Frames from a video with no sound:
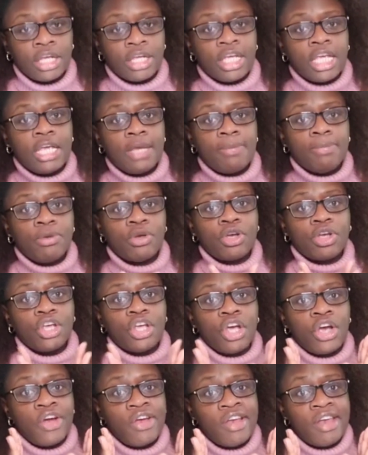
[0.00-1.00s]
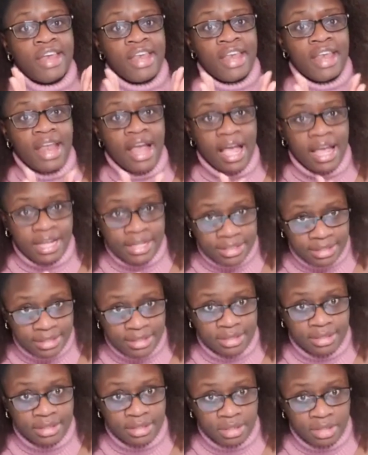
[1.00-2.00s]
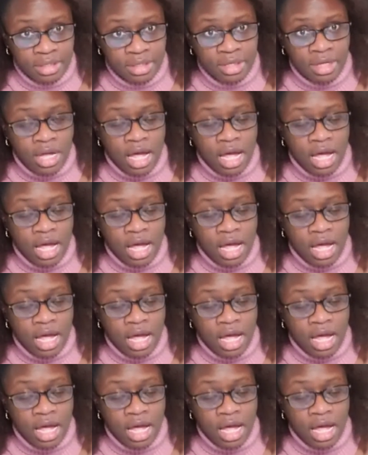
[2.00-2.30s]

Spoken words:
keep your hair nice,